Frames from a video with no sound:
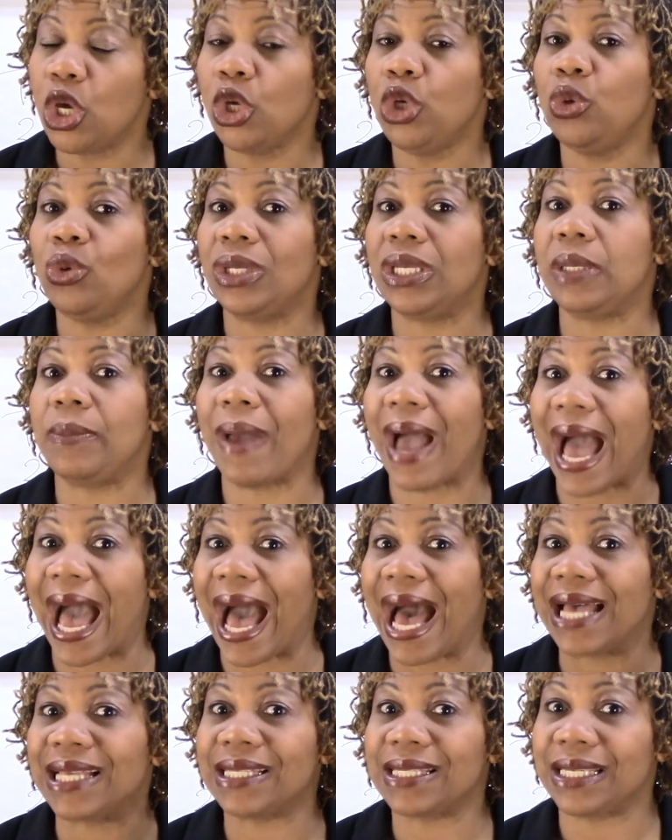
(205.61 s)
You keep
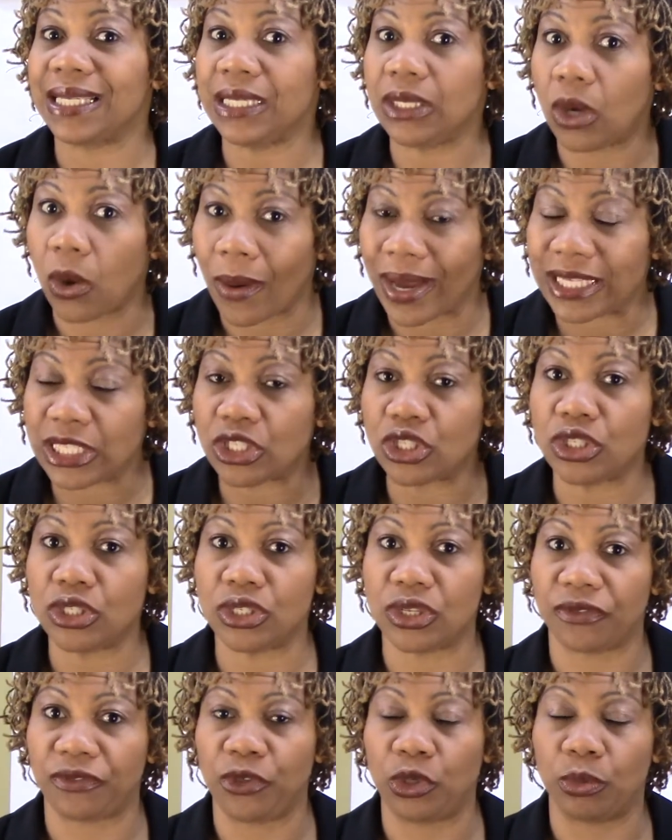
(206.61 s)
asking
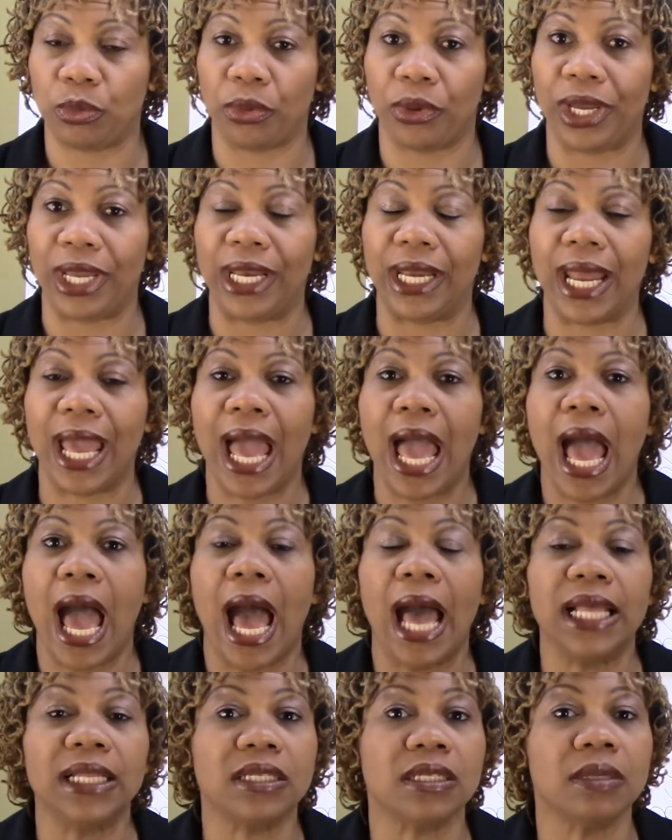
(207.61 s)
questions of your brain,
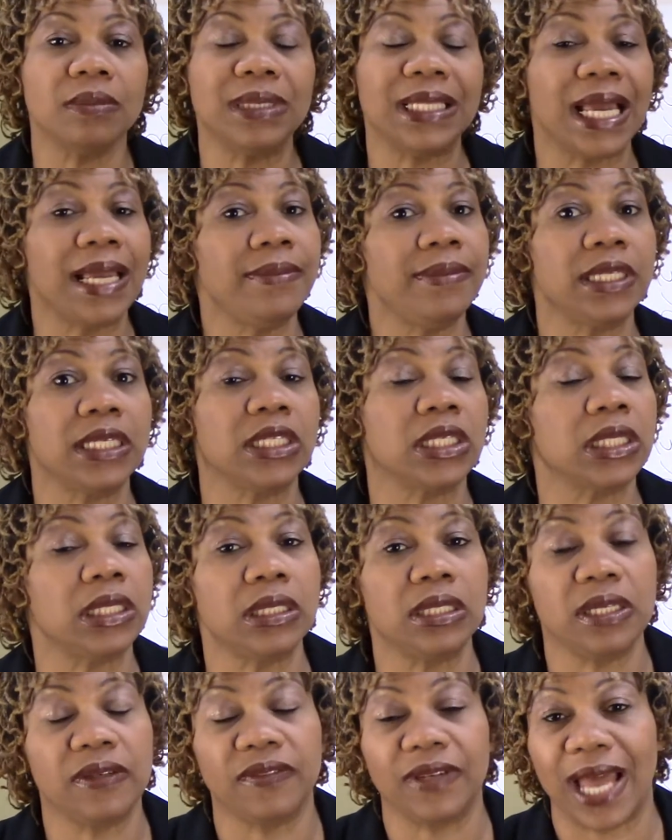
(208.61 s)
and sometimes it's
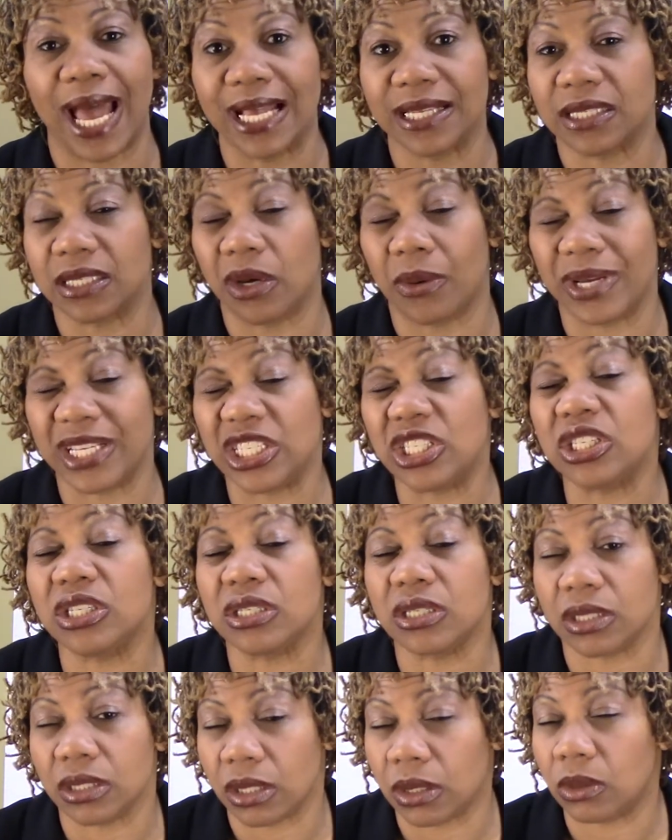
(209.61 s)
good to even ask the
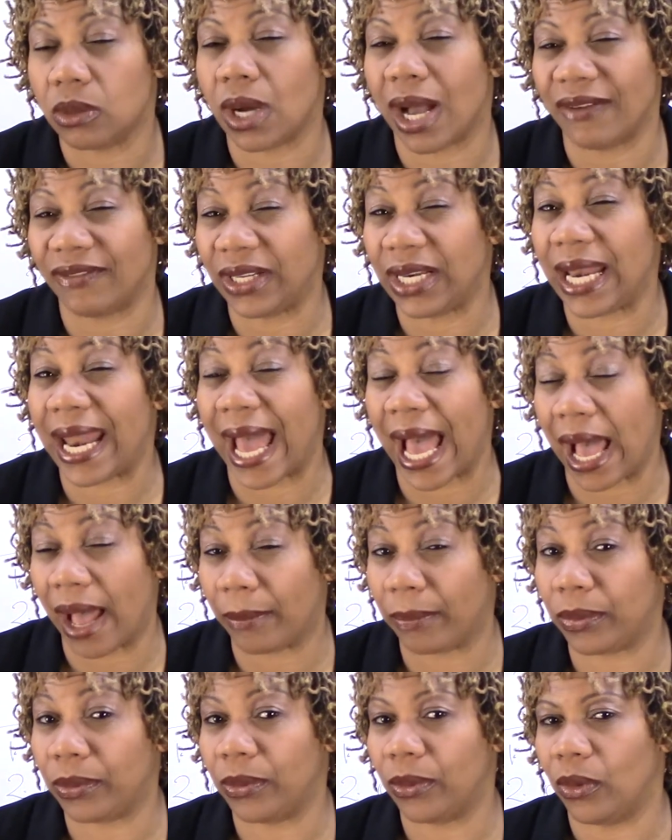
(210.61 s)
questions and go have a
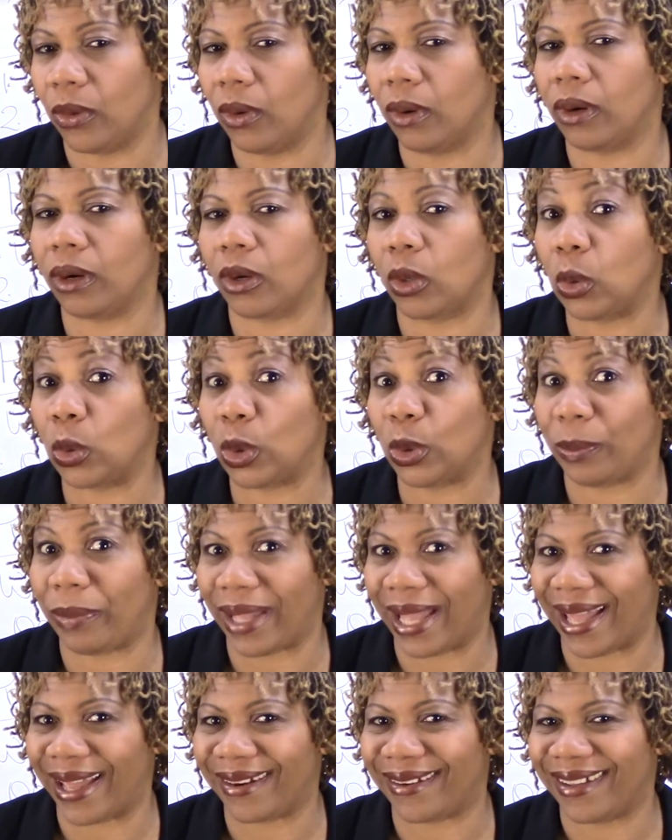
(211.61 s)
nap or go to
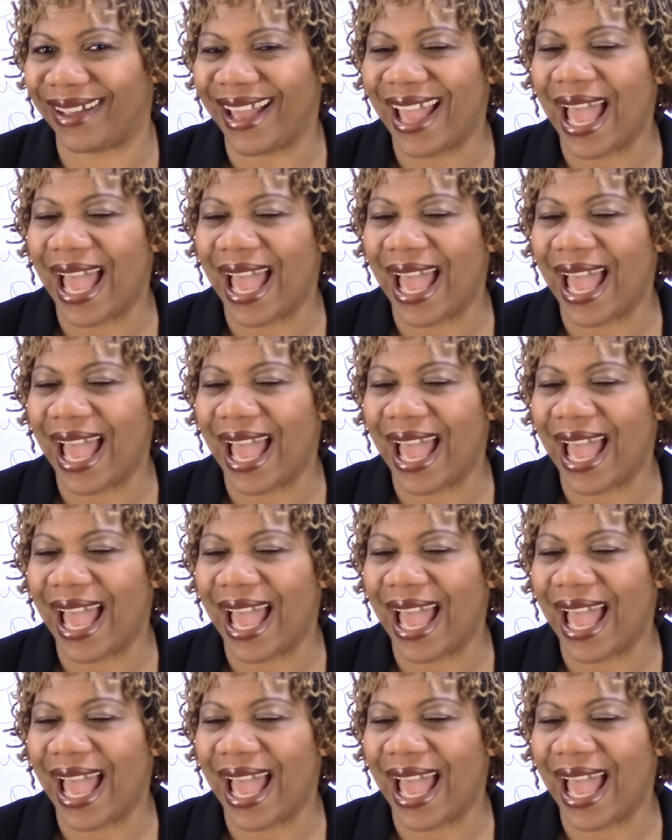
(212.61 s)
bed.